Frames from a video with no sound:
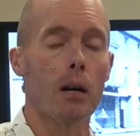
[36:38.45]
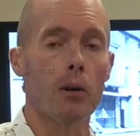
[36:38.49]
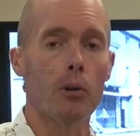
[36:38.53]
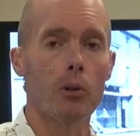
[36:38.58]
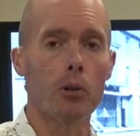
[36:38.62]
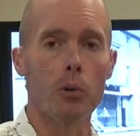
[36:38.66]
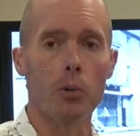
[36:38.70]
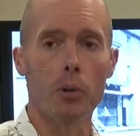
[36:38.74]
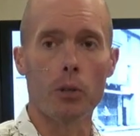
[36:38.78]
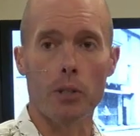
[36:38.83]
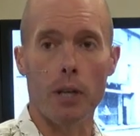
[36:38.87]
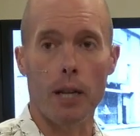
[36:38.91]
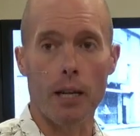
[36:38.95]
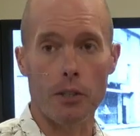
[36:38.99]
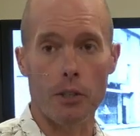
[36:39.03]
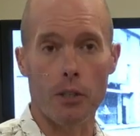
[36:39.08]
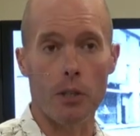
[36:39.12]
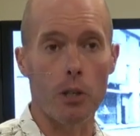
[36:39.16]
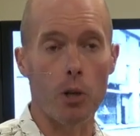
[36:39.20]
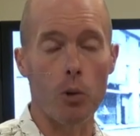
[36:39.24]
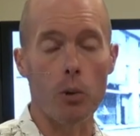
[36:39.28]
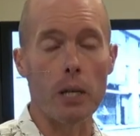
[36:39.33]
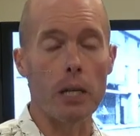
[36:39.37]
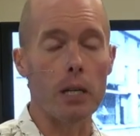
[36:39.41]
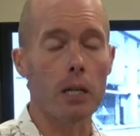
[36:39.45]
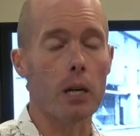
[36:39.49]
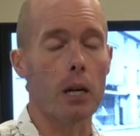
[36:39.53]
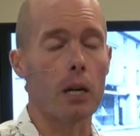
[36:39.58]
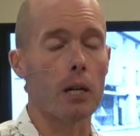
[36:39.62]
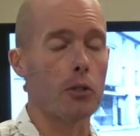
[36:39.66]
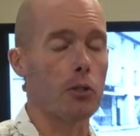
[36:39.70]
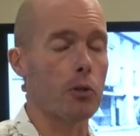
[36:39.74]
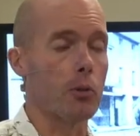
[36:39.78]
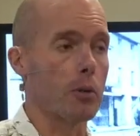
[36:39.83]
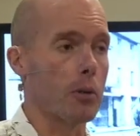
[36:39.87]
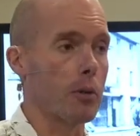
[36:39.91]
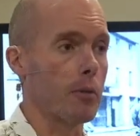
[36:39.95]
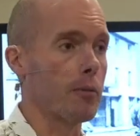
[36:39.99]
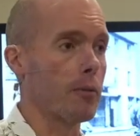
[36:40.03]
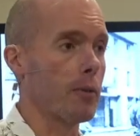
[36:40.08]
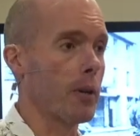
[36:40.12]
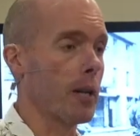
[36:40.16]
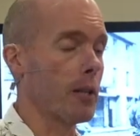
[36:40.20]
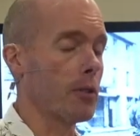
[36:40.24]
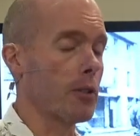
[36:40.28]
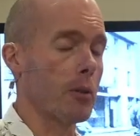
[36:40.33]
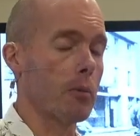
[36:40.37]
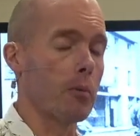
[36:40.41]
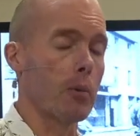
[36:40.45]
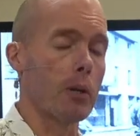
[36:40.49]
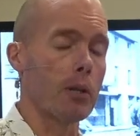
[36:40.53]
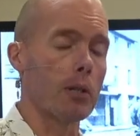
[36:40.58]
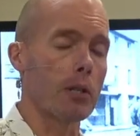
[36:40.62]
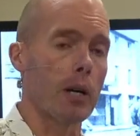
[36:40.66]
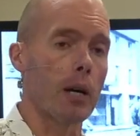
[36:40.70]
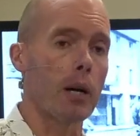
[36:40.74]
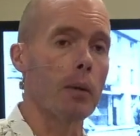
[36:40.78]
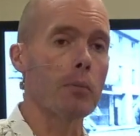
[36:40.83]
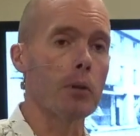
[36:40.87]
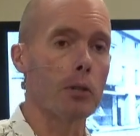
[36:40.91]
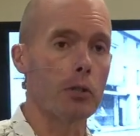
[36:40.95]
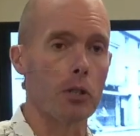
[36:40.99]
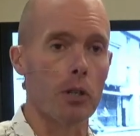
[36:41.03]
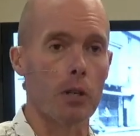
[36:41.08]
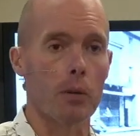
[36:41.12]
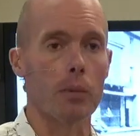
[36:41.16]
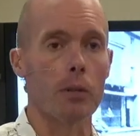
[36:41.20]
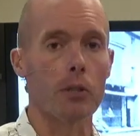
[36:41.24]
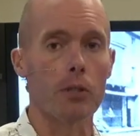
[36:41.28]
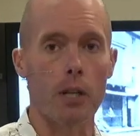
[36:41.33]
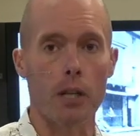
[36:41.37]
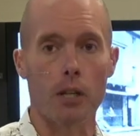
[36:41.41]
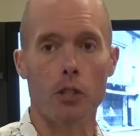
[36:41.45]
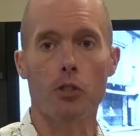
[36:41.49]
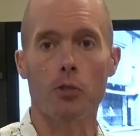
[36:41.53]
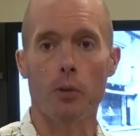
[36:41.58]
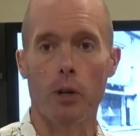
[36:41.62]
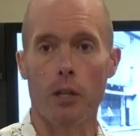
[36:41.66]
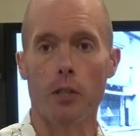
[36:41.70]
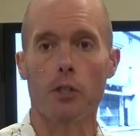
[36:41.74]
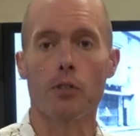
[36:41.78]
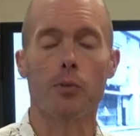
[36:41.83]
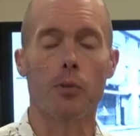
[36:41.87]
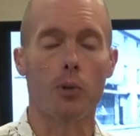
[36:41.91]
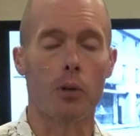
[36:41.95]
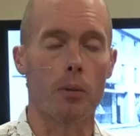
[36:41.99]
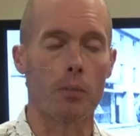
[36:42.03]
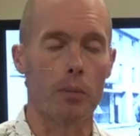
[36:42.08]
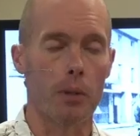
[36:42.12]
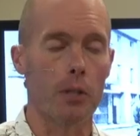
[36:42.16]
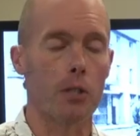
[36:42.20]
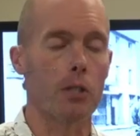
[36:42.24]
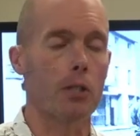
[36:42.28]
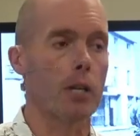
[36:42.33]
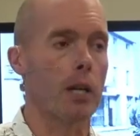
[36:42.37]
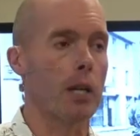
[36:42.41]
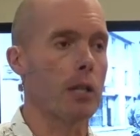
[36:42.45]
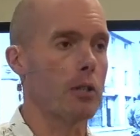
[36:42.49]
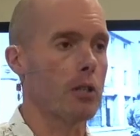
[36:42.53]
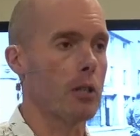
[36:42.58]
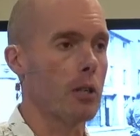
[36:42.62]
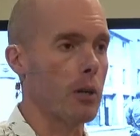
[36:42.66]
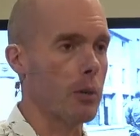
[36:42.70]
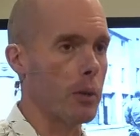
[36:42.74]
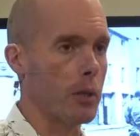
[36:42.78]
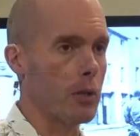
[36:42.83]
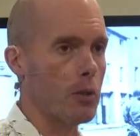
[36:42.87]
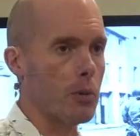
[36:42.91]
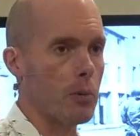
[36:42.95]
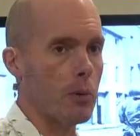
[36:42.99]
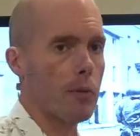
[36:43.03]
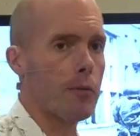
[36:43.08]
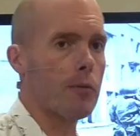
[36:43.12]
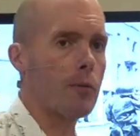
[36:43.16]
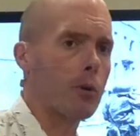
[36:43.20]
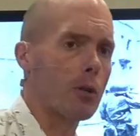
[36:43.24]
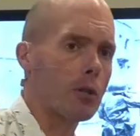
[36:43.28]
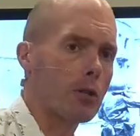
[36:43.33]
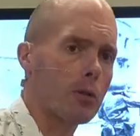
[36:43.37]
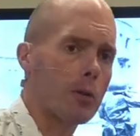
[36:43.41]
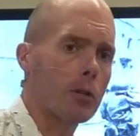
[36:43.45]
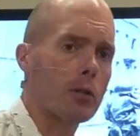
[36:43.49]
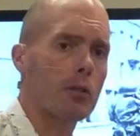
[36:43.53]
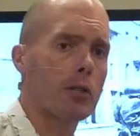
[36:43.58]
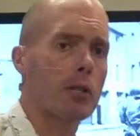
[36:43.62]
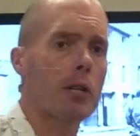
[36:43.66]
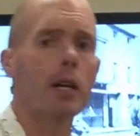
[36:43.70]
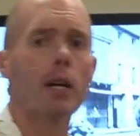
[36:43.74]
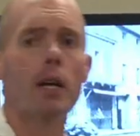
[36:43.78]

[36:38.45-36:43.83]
who was actually Queen Consort of France at one time. The Germans had transformed this chateau into a fortress.